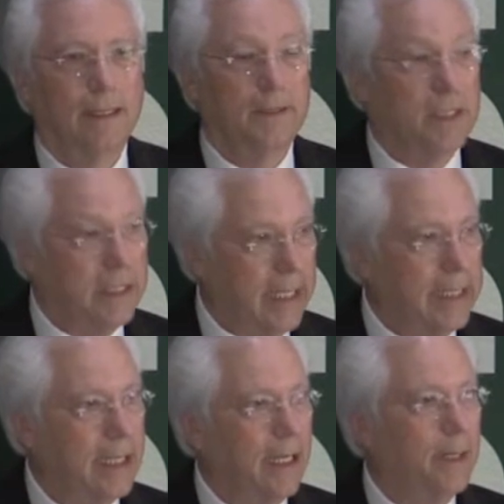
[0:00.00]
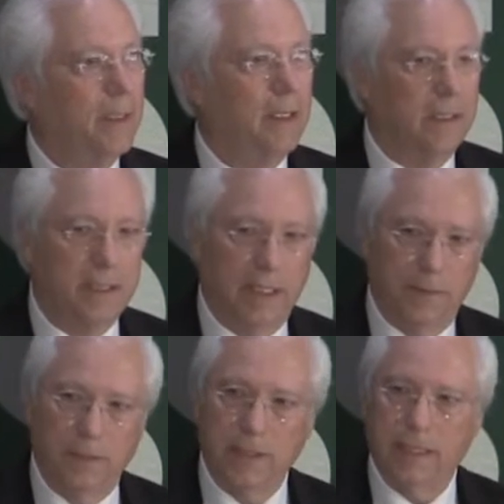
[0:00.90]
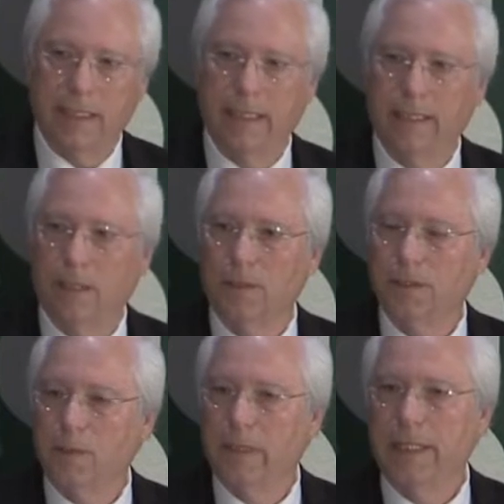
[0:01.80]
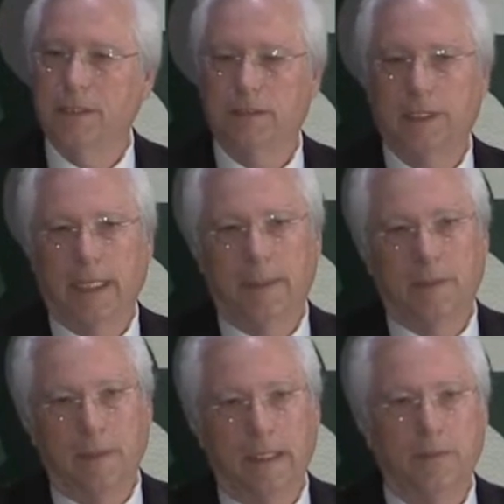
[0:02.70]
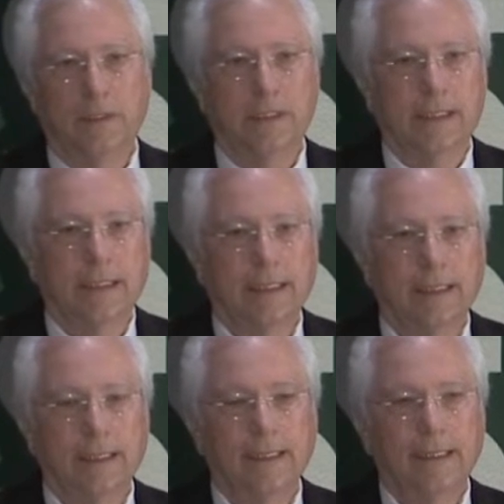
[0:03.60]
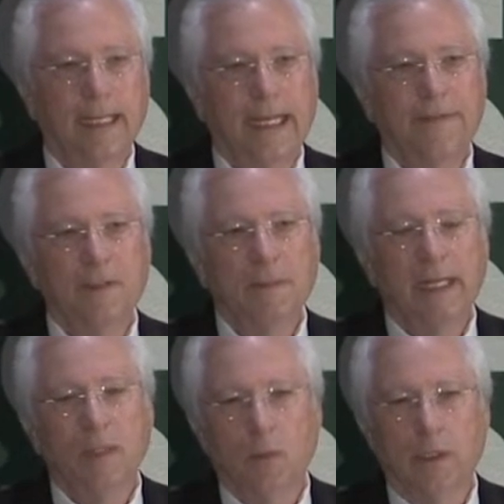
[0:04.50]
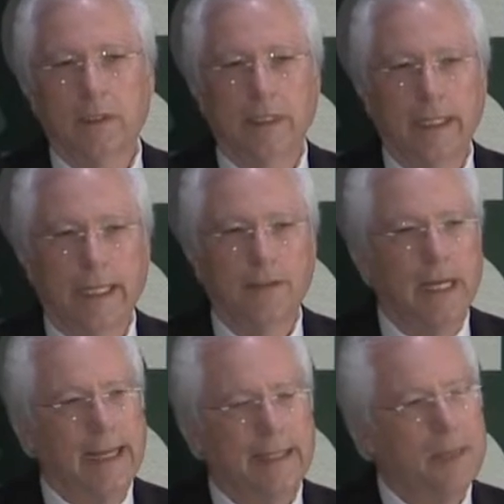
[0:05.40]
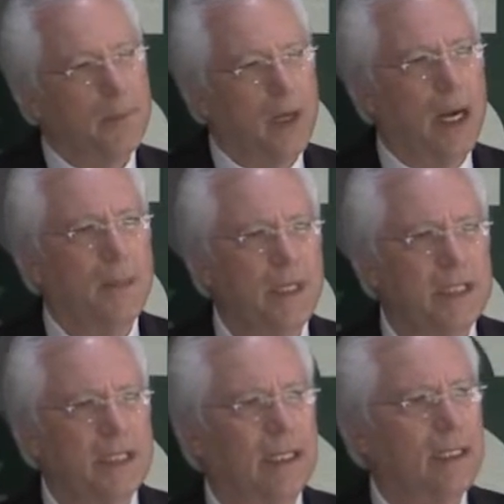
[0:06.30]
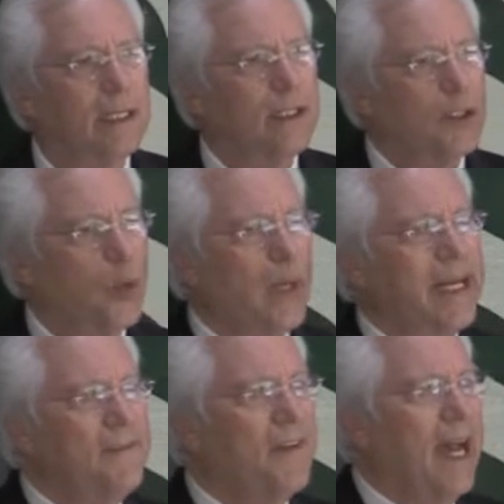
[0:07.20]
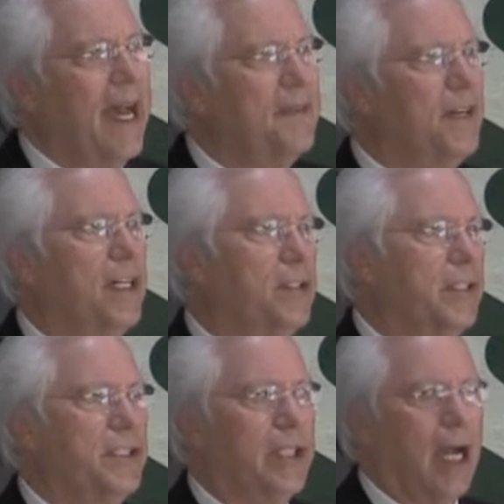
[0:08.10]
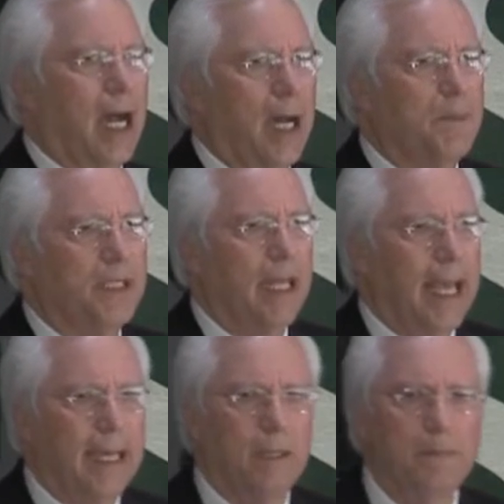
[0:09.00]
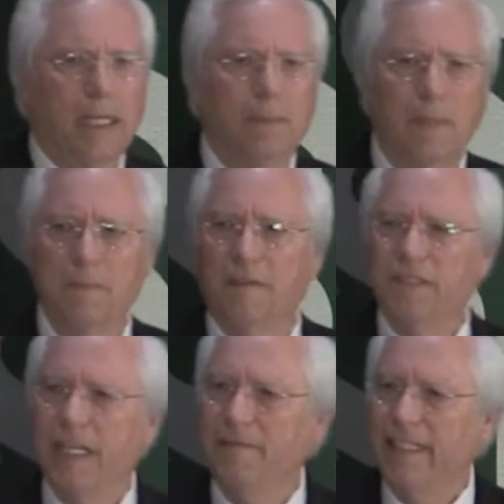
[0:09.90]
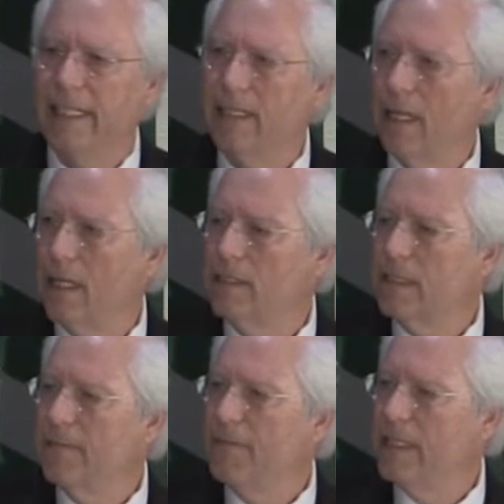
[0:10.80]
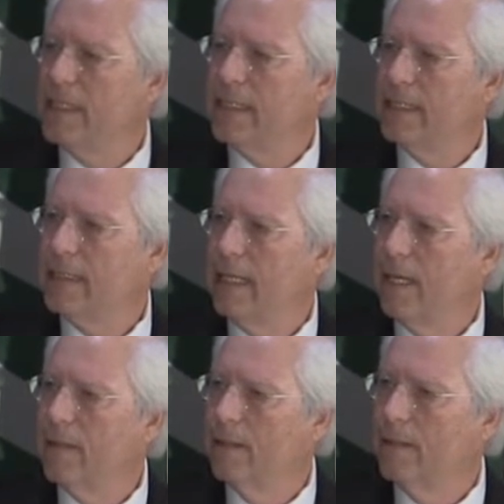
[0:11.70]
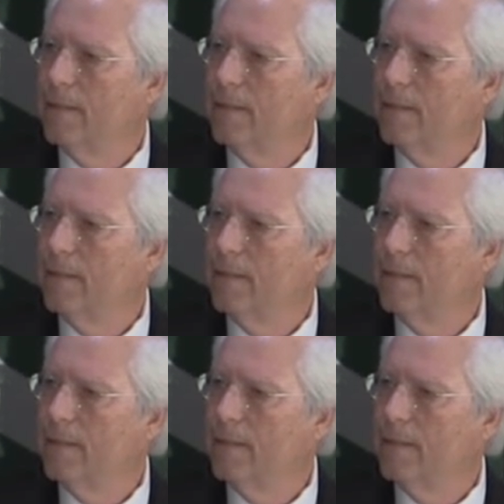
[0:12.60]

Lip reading: It was the State Commerce, it was the Tulsa Regional Chamber, it was everybody worked together, and they promised 2,500 jobs at a minimum of $17.50 an hour.